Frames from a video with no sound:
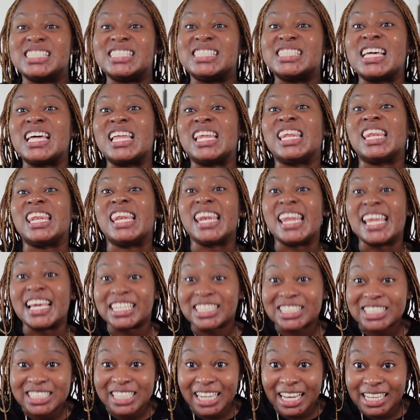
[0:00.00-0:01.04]

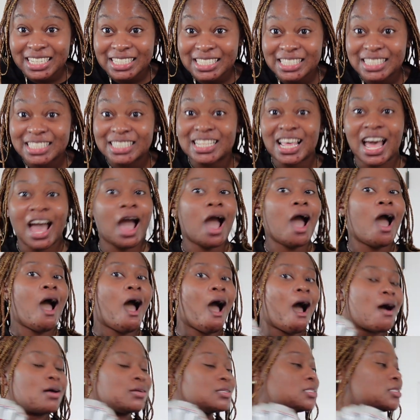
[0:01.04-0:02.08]
delicious.
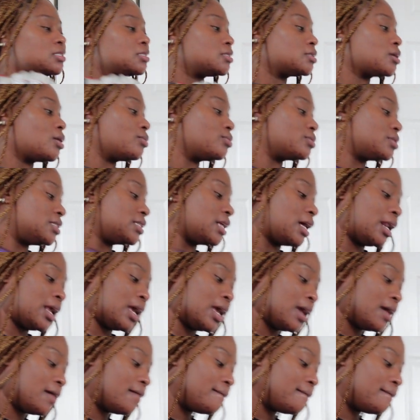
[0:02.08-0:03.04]
So stunning.